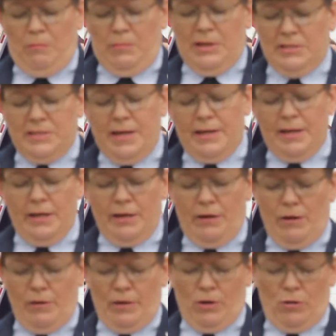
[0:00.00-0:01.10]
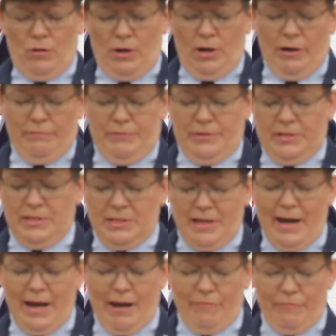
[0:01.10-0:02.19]
In taking care, though, of the
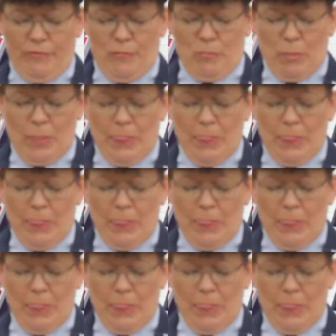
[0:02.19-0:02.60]
staff,